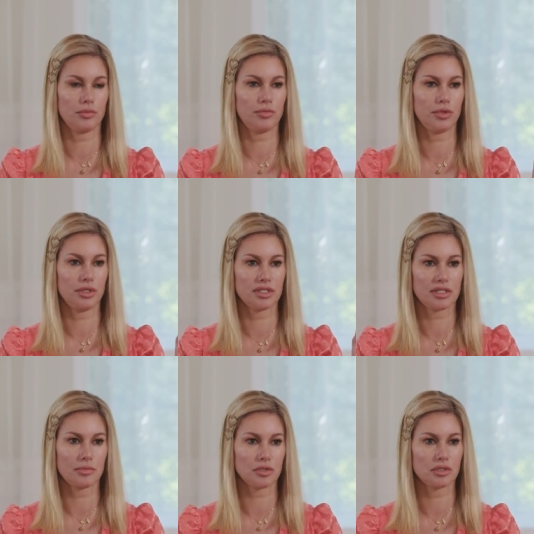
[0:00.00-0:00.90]
pretty
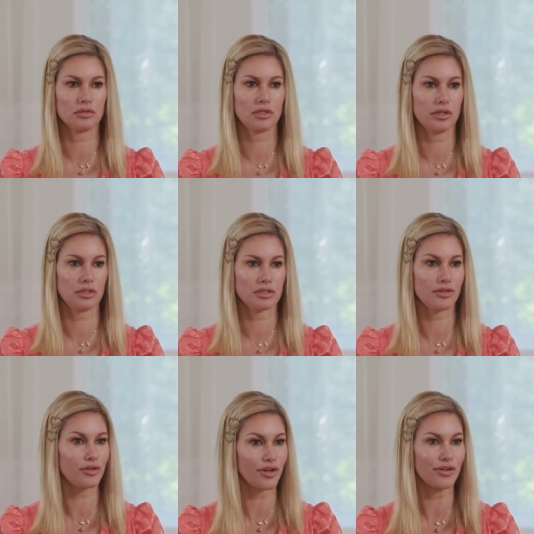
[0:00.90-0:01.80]
exceptional cooks on
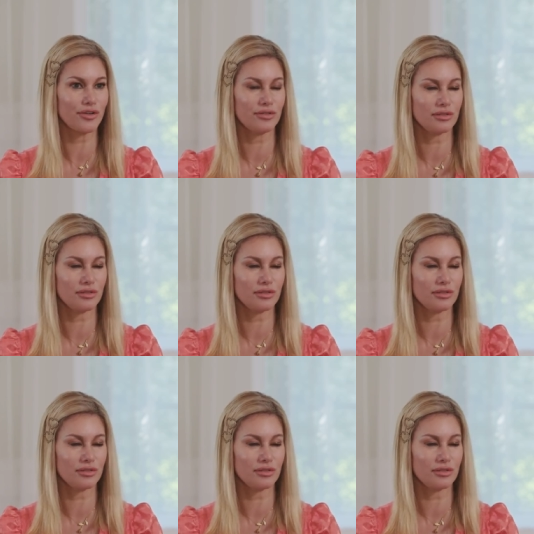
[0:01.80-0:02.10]
their own.